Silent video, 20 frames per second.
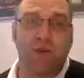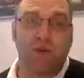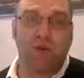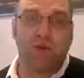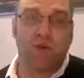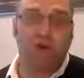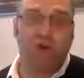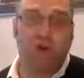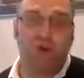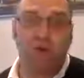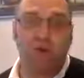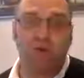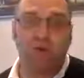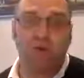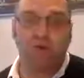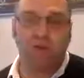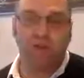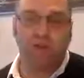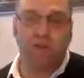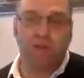controls,
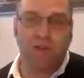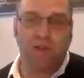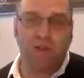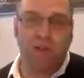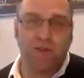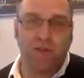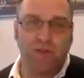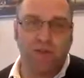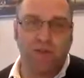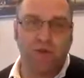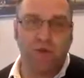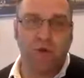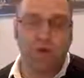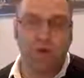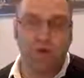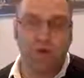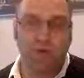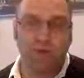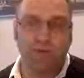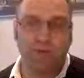which is a little difficult
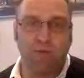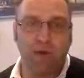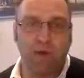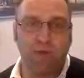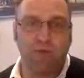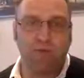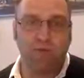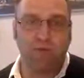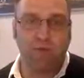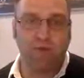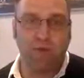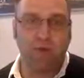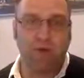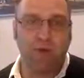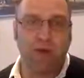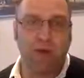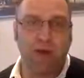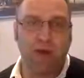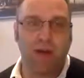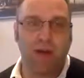to explain verbally
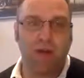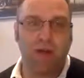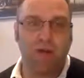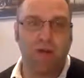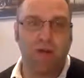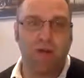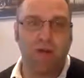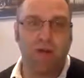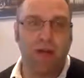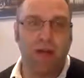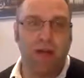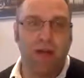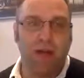right here, but